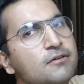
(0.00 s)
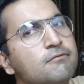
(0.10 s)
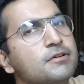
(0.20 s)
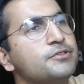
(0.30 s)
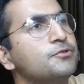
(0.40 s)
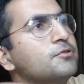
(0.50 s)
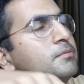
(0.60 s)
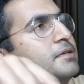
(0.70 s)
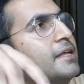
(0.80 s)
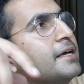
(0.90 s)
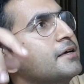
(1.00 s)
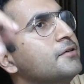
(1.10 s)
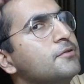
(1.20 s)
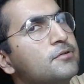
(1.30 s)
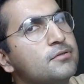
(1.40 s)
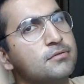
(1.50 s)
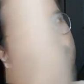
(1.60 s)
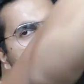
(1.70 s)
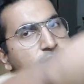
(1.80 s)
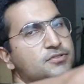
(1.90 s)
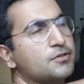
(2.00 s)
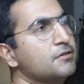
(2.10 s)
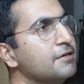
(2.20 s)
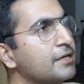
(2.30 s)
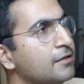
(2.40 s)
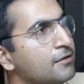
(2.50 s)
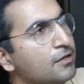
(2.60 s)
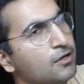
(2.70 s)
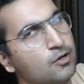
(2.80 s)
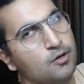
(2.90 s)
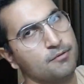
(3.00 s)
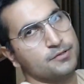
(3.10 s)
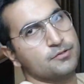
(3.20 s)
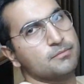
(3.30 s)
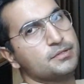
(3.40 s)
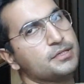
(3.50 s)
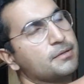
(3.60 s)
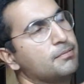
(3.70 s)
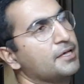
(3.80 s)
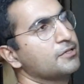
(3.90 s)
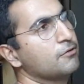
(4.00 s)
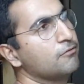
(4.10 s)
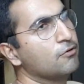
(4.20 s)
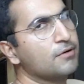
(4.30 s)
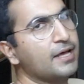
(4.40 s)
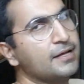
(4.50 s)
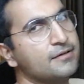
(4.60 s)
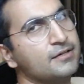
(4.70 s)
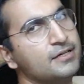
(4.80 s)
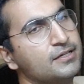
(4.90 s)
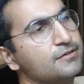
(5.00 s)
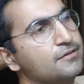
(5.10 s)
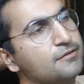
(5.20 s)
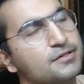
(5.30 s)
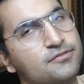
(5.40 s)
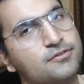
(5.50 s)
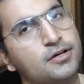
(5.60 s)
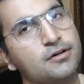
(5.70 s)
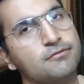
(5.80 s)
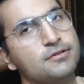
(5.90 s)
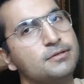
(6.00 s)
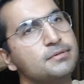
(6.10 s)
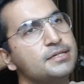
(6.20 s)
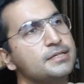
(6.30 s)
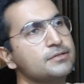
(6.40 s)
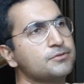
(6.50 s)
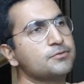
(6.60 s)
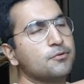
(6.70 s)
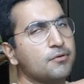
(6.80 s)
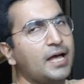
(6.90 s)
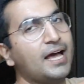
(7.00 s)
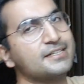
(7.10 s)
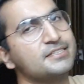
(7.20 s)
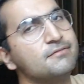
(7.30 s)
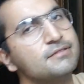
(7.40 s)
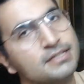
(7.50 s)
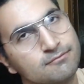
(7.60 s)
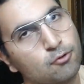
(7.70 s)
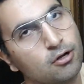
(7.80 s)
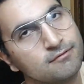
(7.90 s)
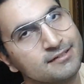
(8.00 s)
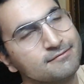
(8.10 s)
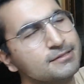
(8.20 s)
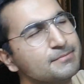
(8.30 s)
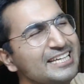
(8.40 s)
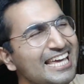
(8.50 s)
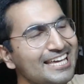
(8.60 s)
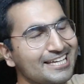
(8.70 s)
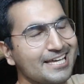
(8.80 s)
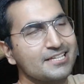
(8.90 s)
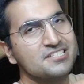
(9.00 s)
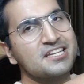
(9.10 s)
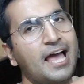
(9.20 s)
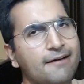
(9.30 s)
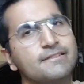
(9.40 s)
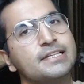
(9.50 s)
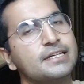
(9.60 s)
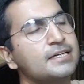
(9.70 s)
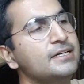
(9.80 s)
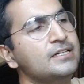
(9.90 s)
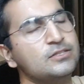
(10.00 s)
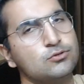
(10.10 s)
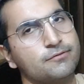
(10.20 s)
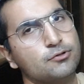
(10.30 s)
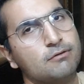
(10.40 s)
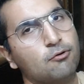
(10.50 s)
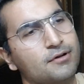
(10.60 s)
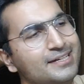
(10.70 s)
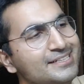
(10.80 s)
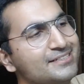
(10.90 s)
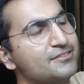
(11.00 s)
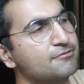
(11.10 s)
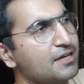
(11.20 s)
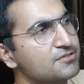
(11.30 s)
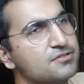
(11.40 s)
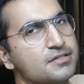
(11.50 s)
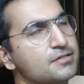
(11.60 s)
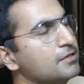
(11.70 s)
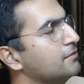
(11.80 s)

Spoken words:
when you'll be like, you know, serving, or when you'll be playing the forehand, the wrist will be, you know, actively involved and will be engaged heavily. So if you have already stretched it,